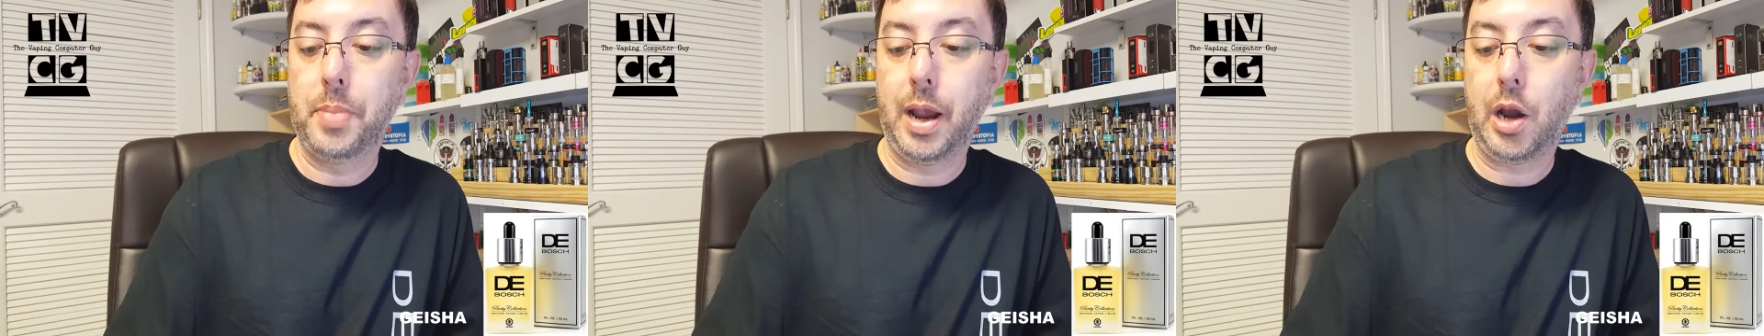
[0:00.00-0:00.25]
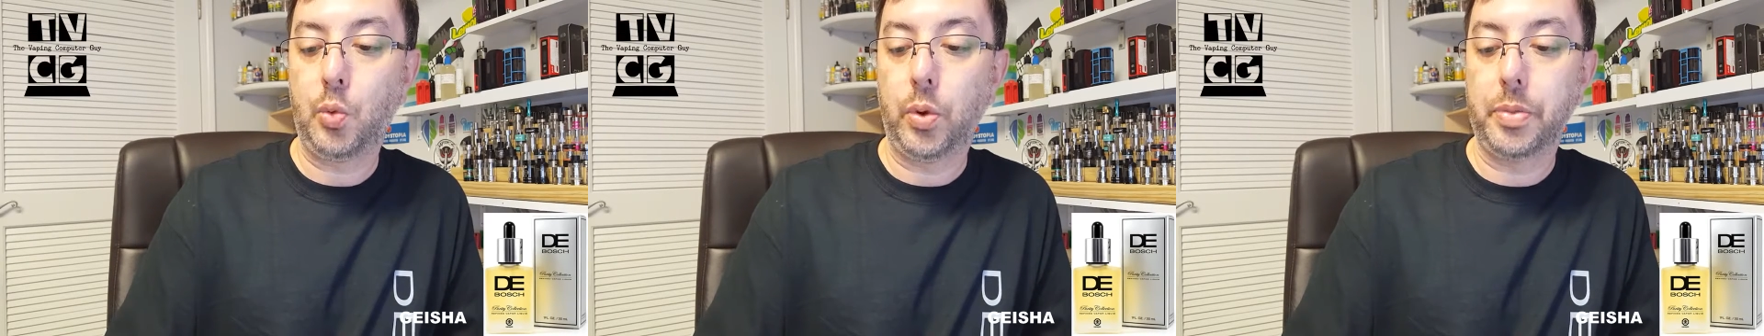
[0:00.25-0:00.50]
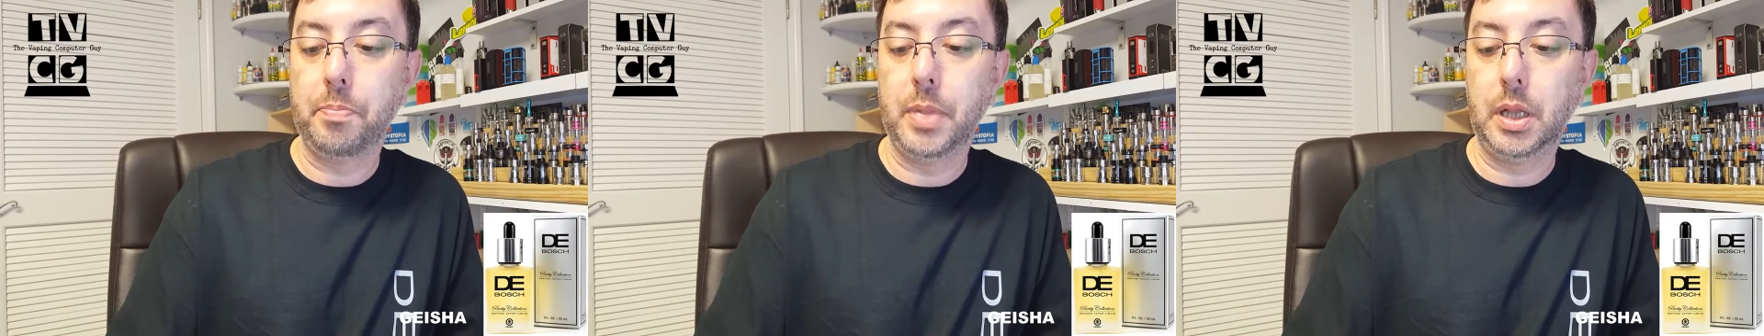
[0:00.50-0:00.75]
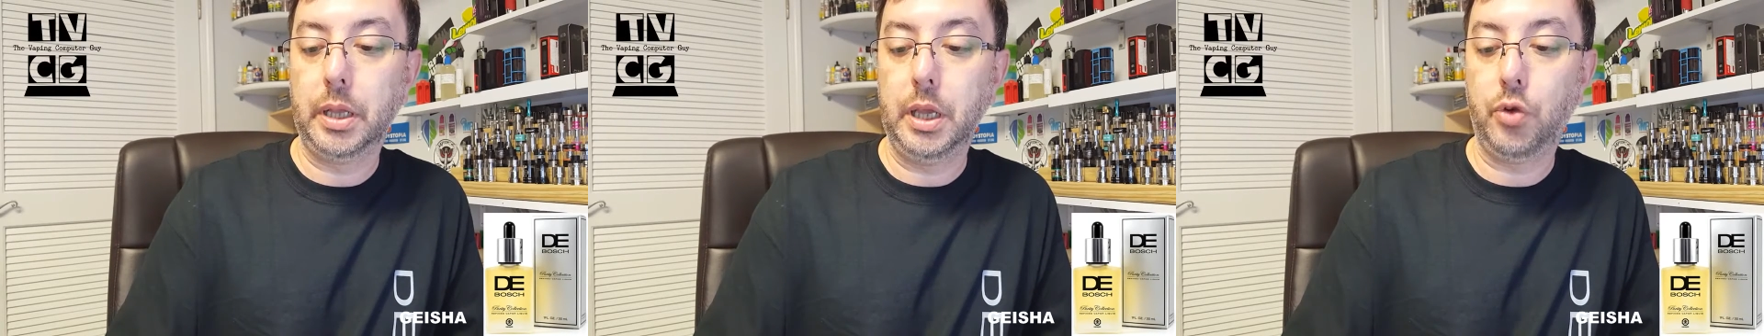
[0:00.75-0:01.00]
paired with
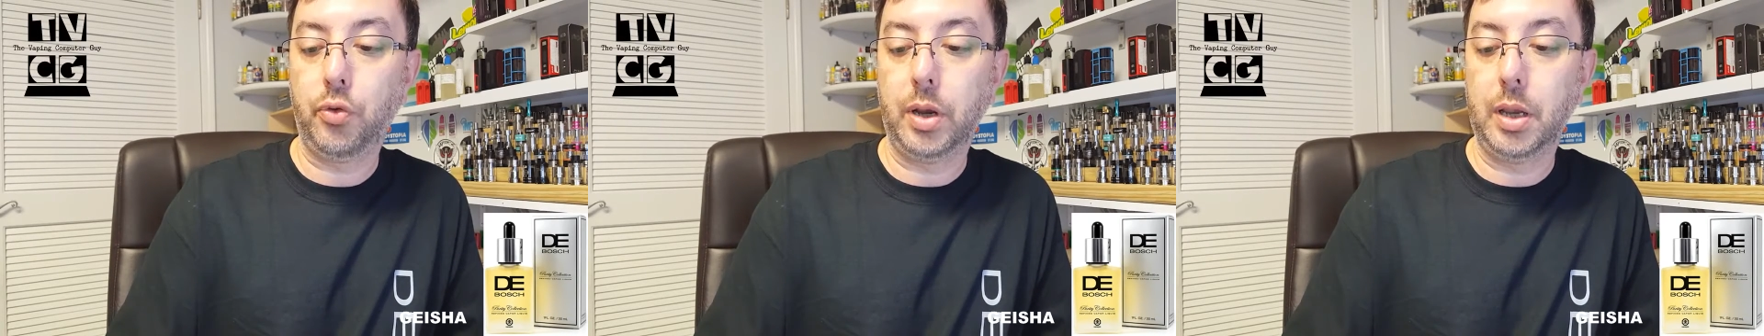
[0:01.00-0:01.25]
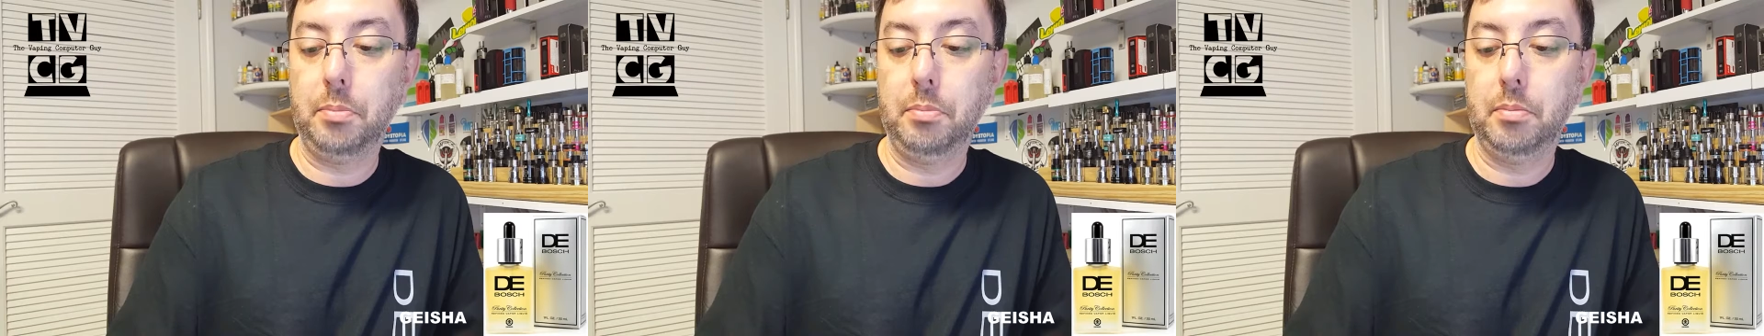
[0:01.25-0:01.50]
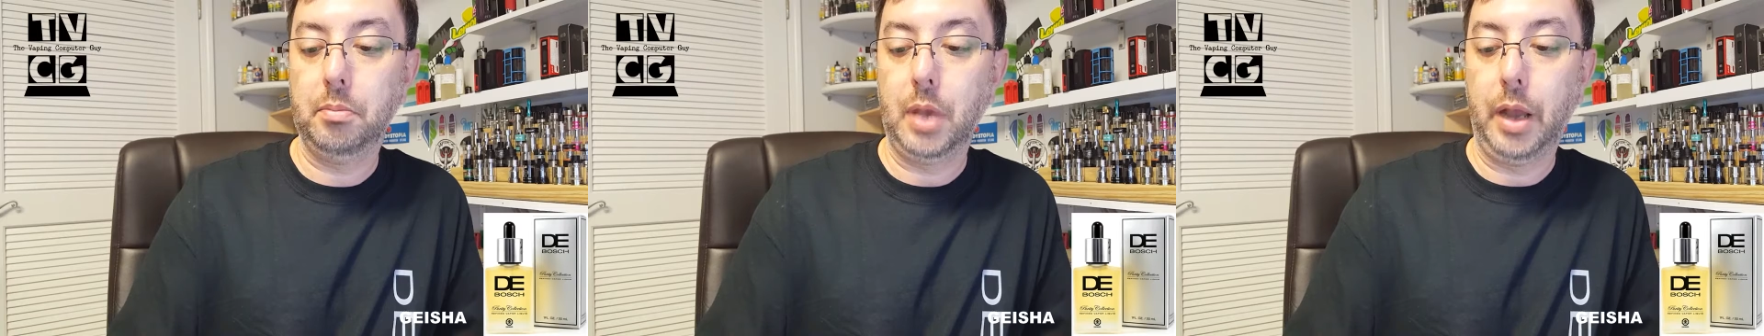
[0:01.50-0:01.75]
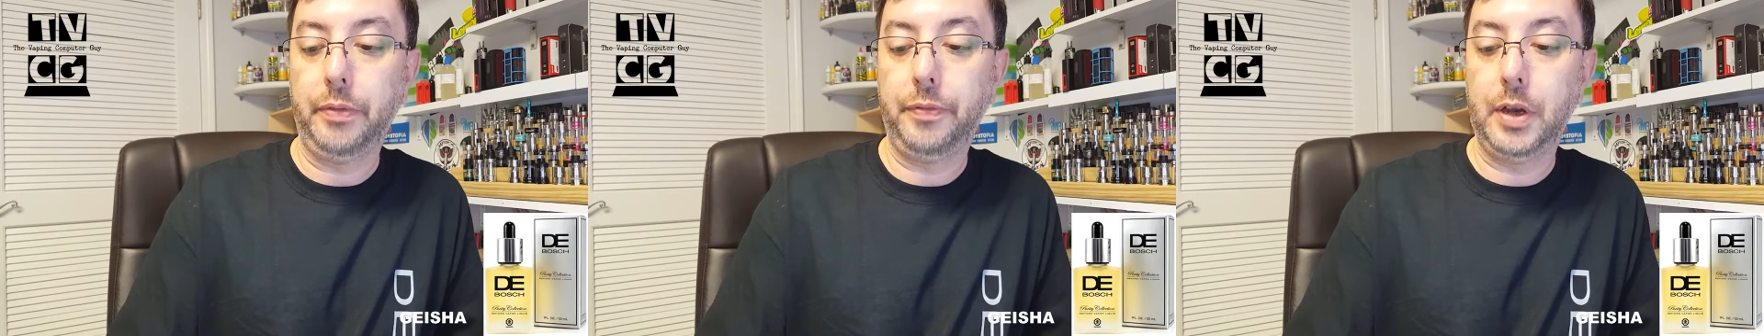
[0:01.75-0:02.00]
milky cream
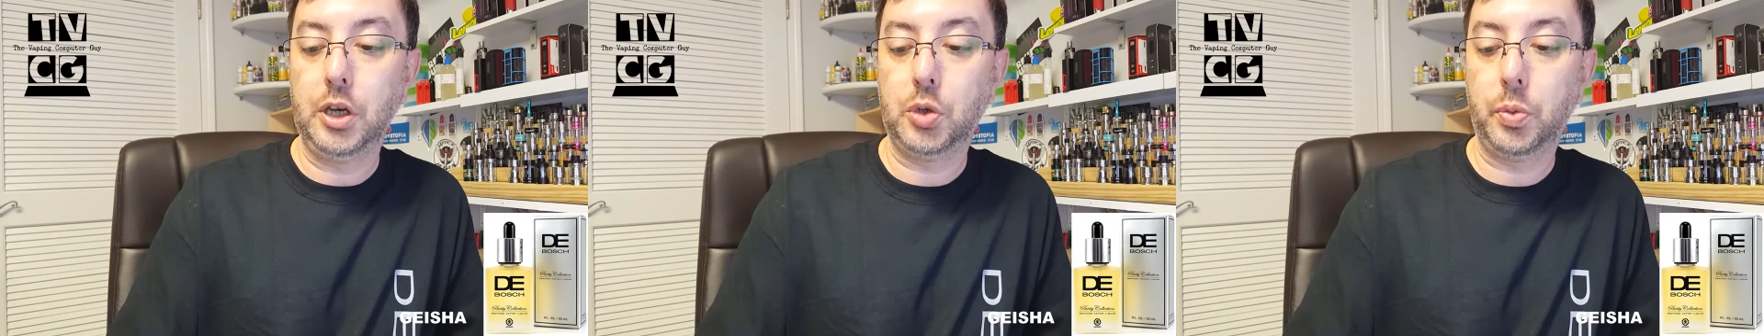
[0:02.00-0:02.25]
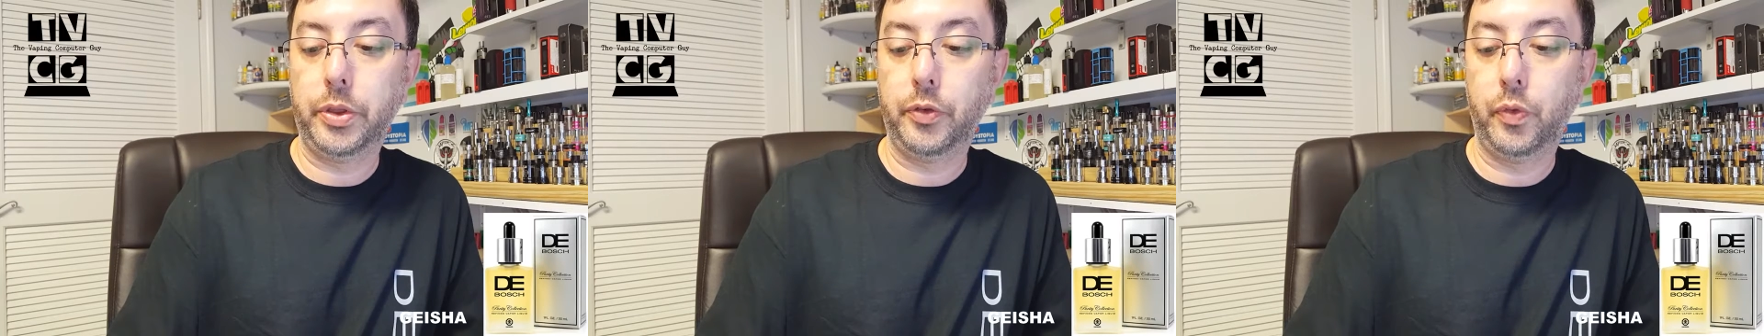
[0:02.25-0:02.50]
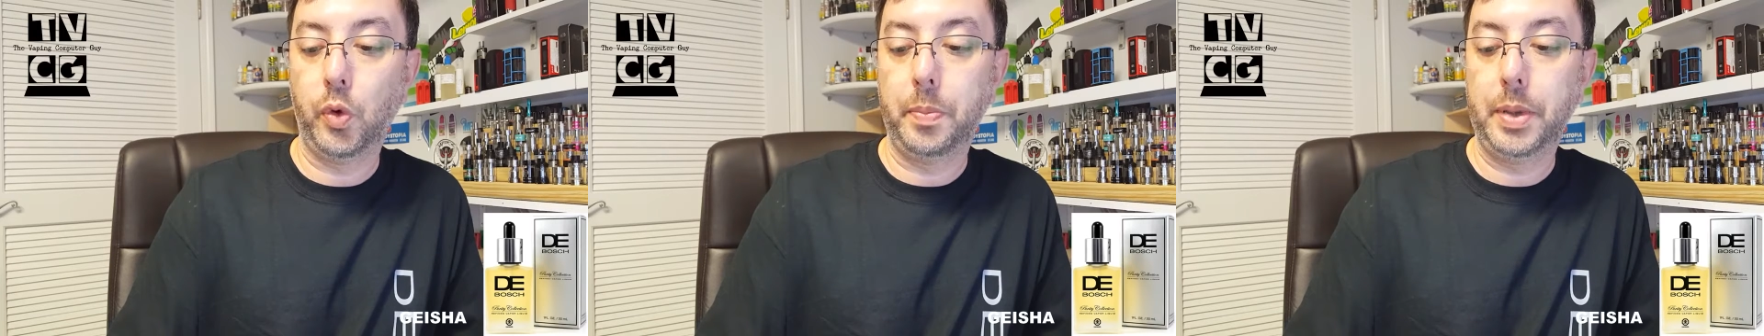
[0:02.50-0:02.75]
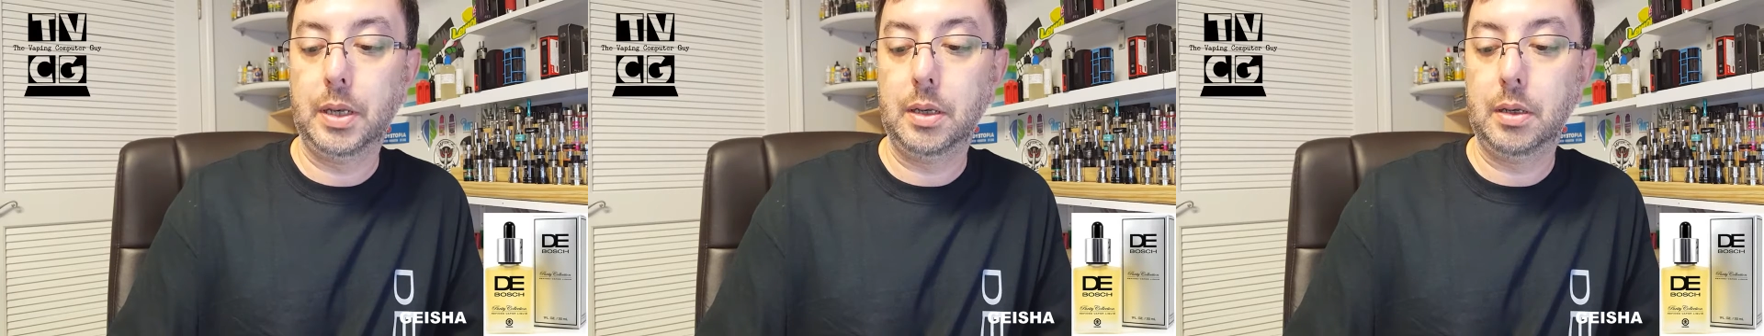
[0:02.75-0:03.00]
and finished with a
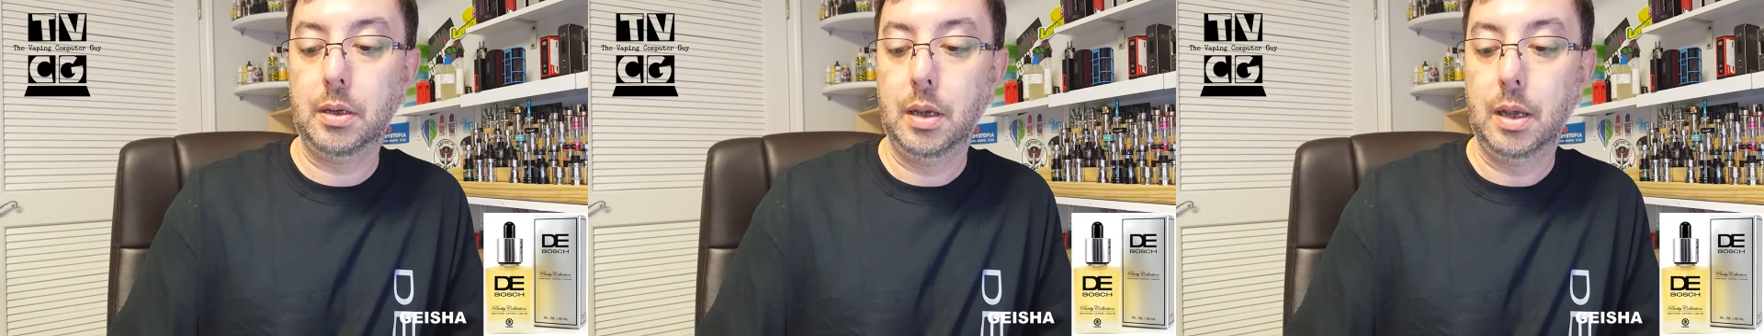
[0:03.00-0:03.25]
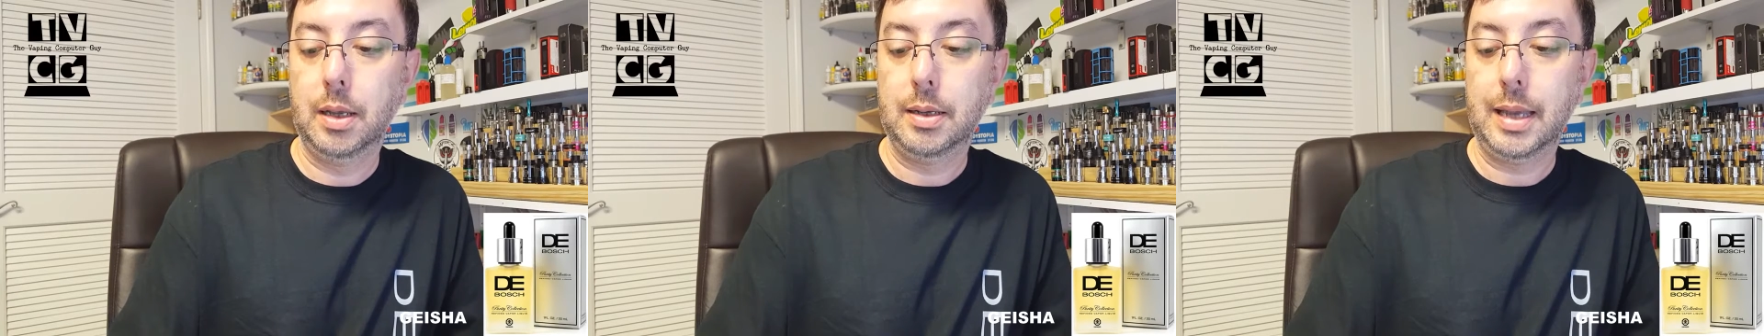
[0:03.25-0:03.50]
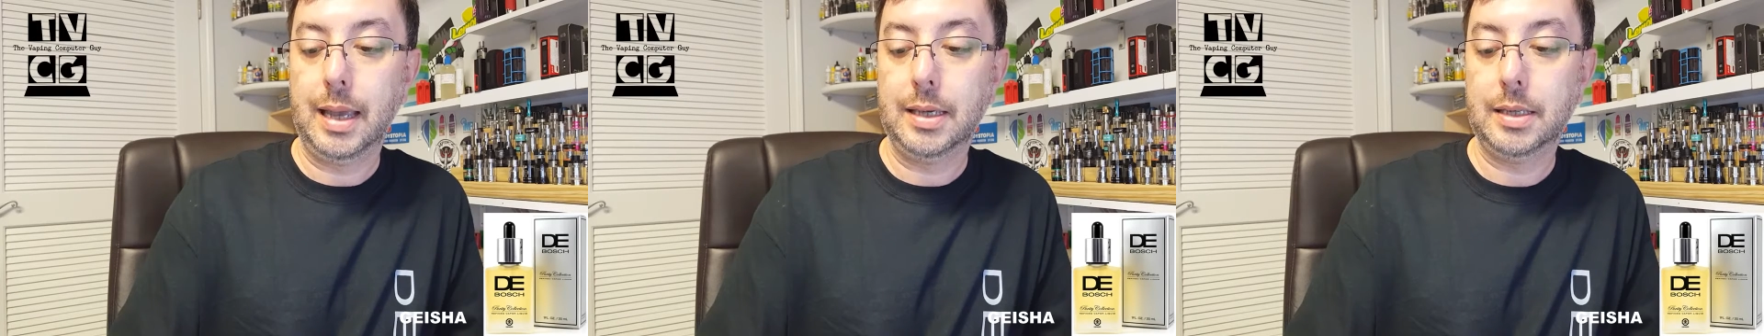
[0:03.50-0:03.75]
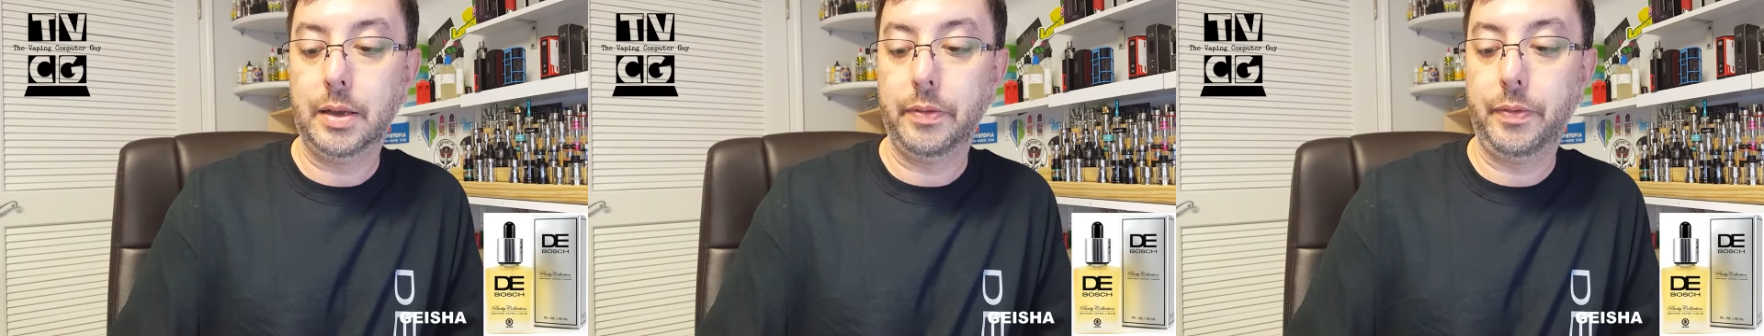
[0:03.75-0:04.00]
forbidden
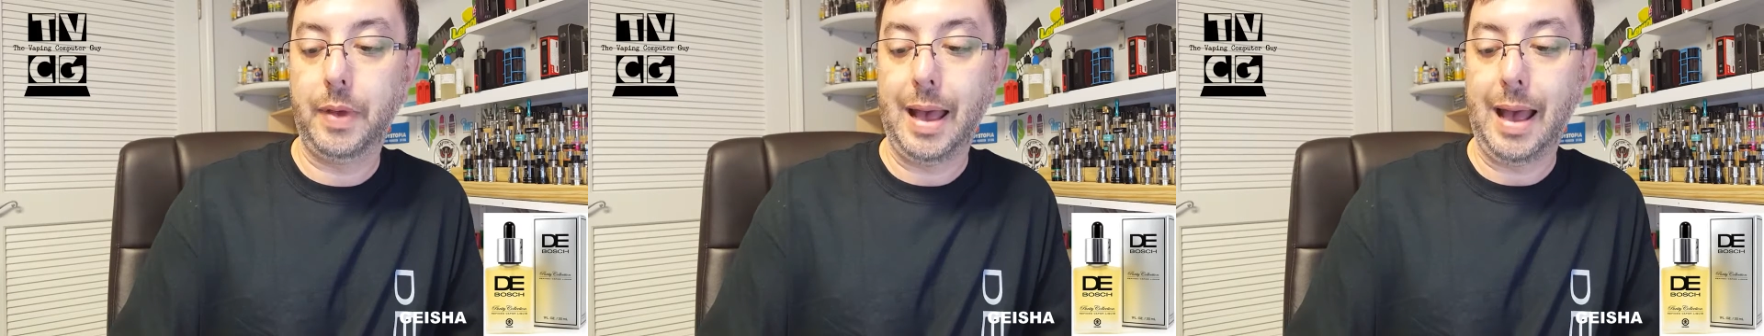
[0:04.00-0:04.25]
taste of